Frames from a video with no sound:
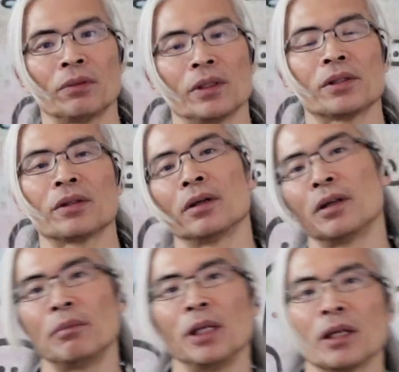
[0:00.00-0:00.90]
First,
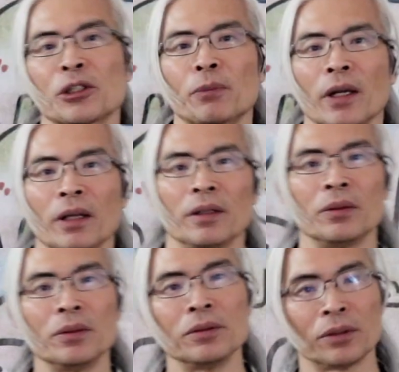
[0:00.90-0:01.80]
let me explain the
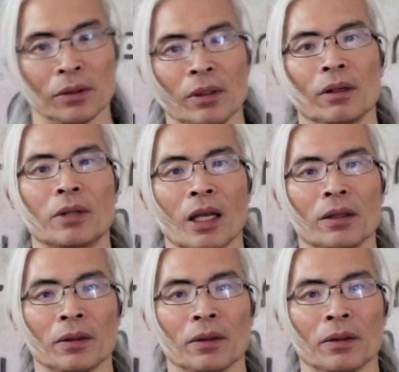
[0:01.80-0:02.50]
rules of Kendo.